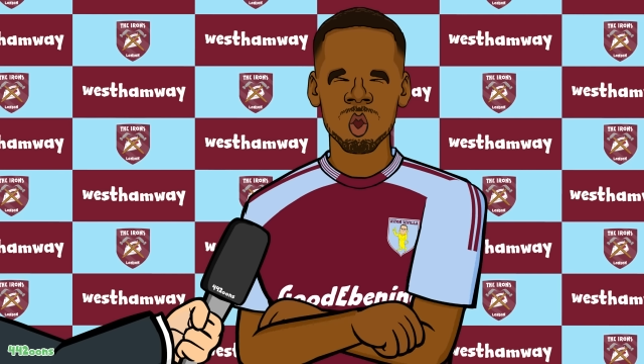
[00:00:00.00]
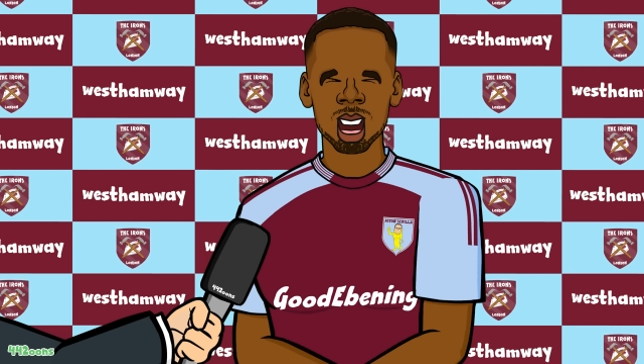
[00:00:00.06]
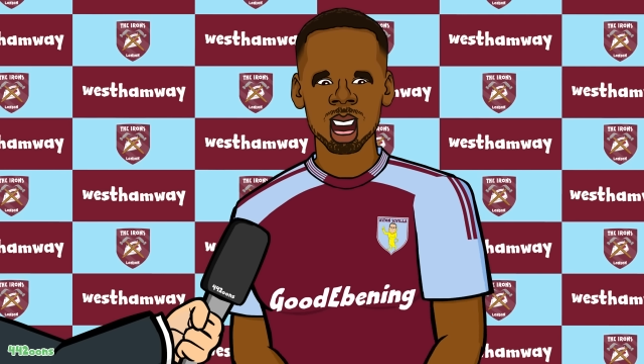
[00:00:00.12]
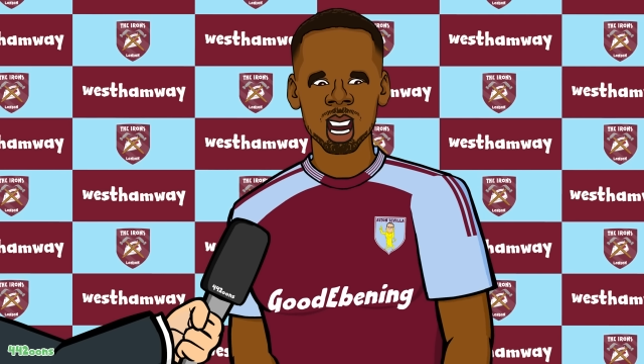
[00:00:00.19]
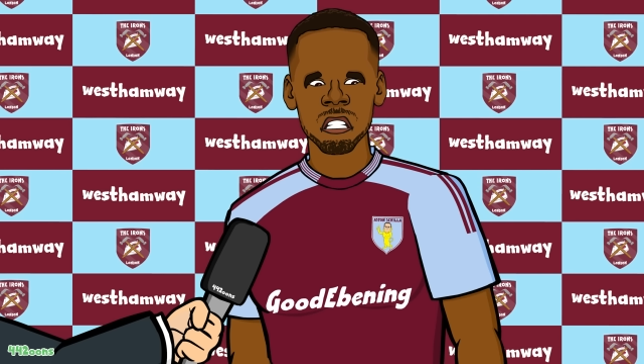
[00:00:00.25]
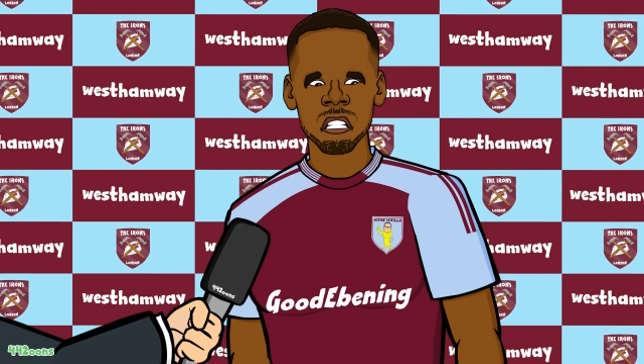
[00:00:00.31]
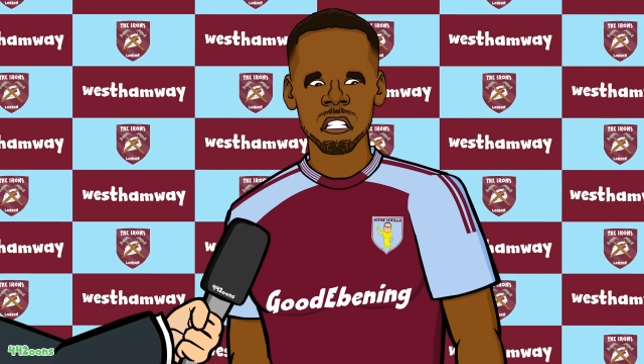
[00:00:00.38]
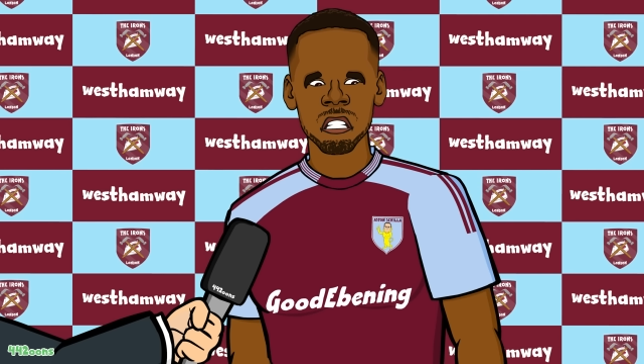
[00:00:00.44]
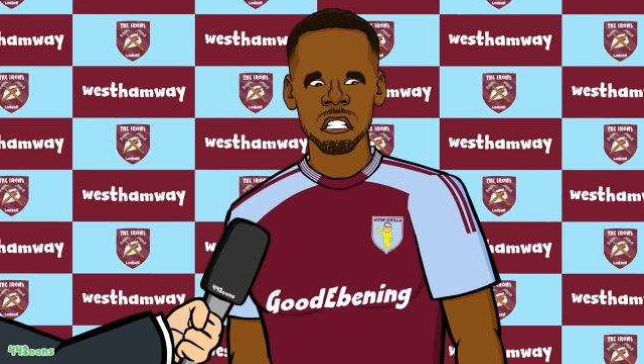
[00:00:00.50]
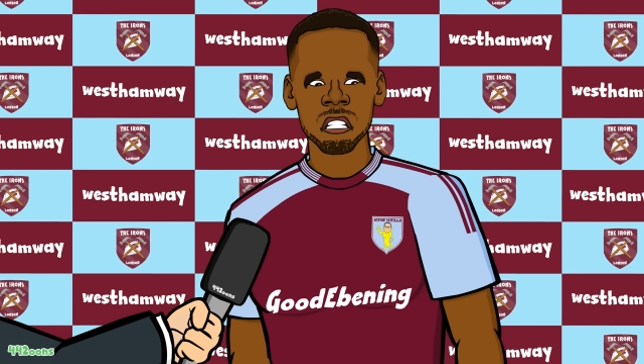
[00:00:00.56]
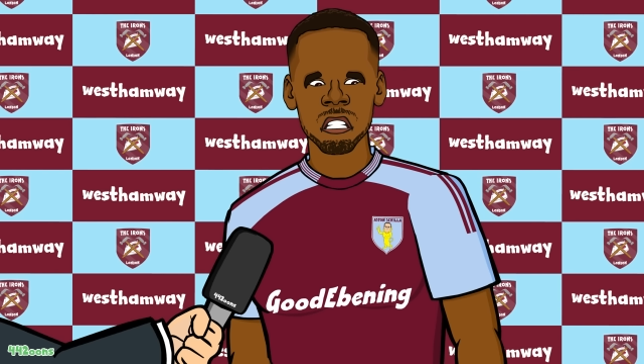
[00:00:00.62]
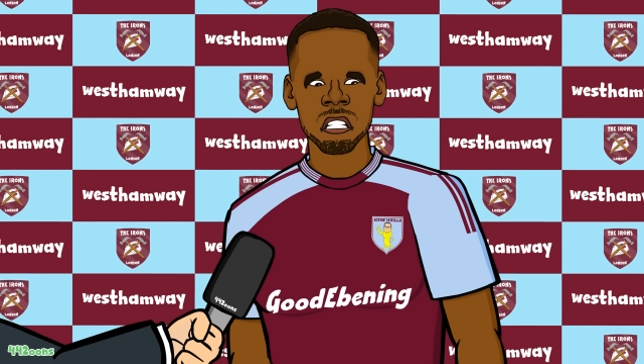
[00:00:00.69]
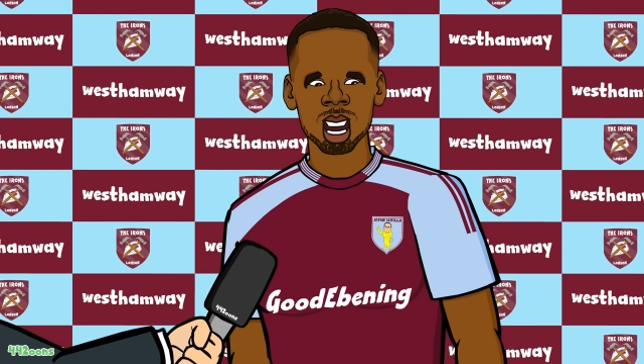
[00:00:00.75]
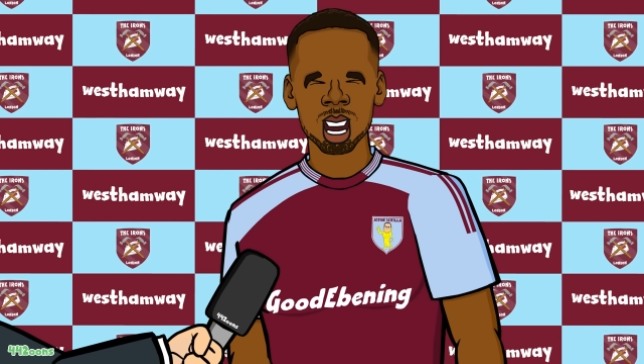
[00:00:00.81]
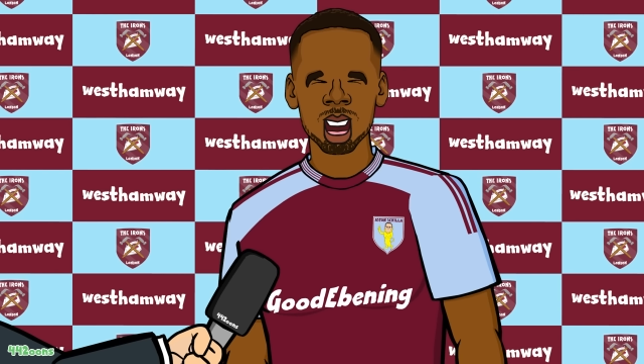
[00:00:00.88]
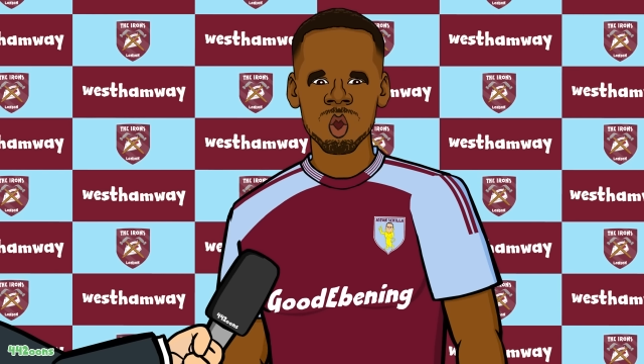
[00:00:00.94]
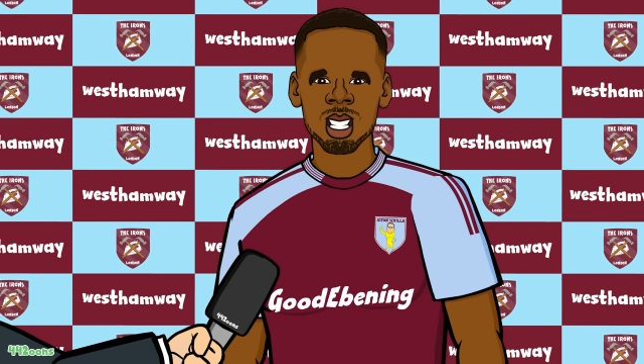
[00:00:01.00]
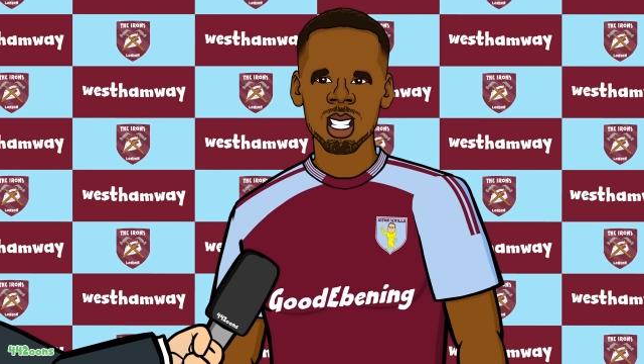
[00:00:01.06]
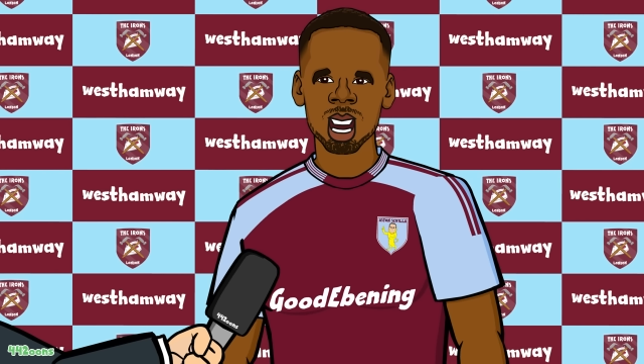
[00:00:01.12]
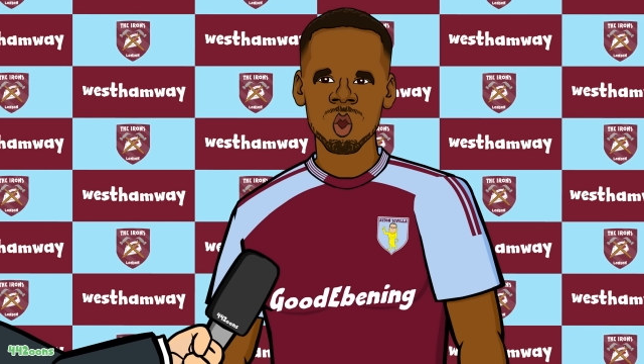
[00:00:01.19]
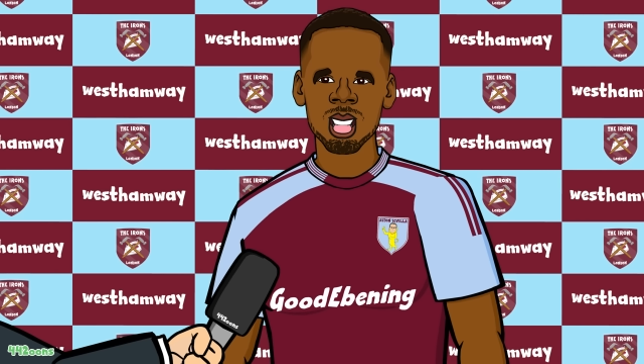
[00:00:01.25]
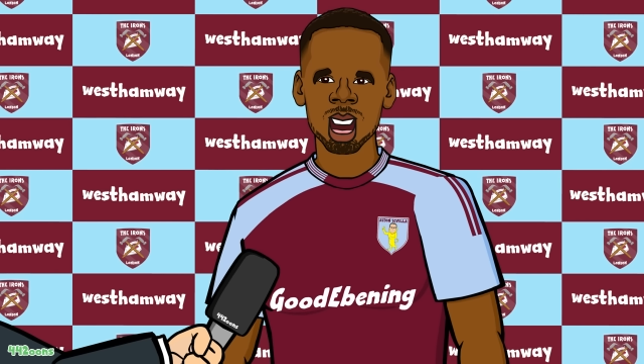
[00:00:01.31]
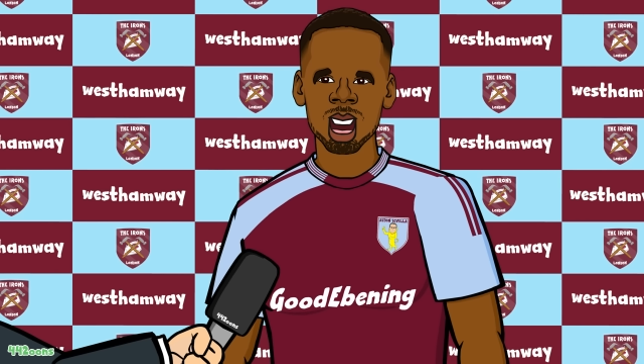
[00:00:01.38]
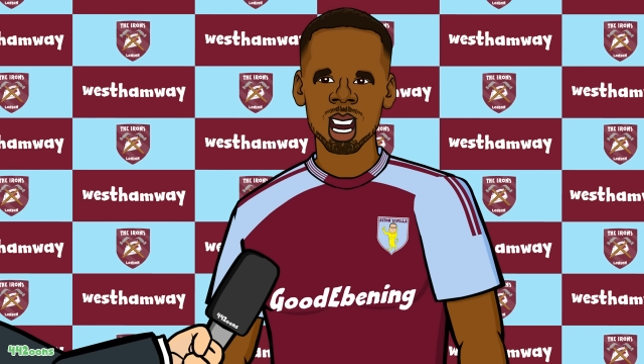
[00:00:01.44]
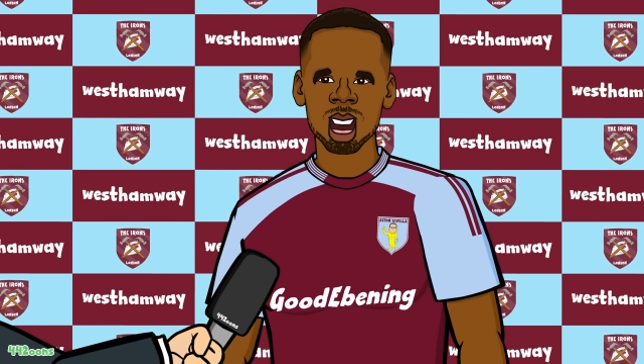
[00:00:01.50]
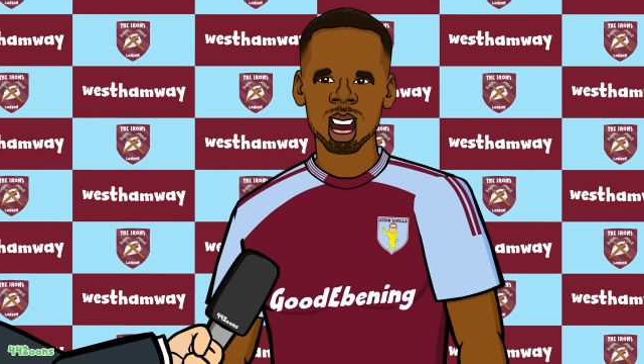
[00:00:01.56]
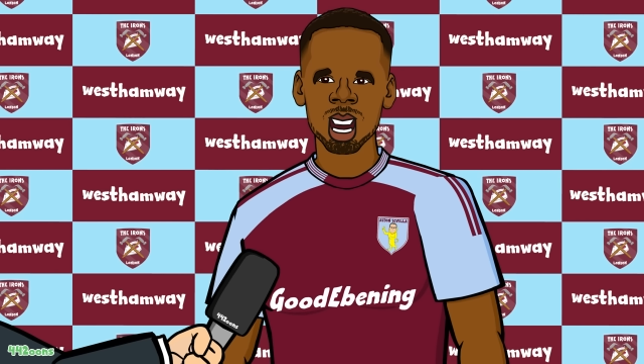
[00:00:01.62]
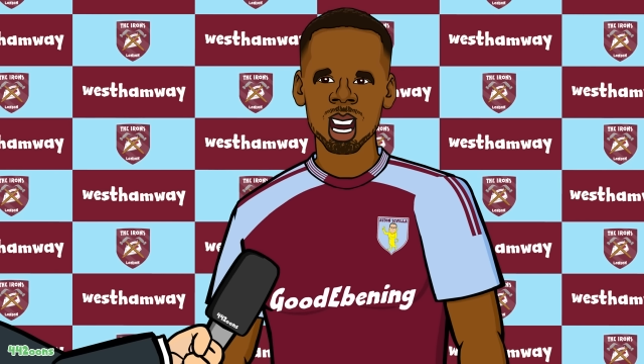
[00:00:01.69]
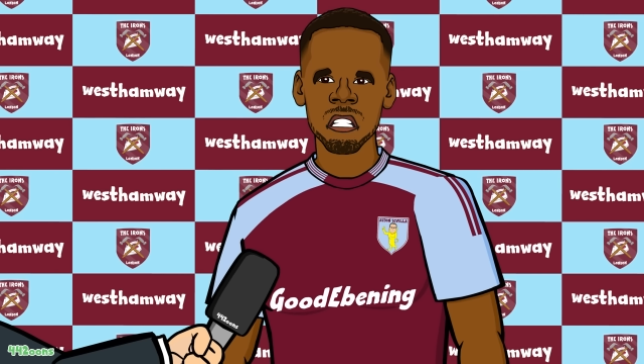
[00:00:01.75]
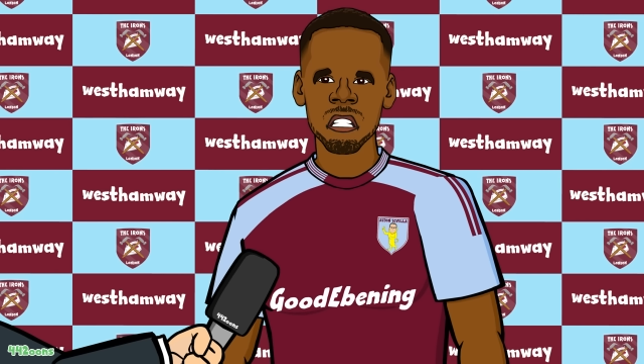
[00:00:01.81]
Wait, can we do that again?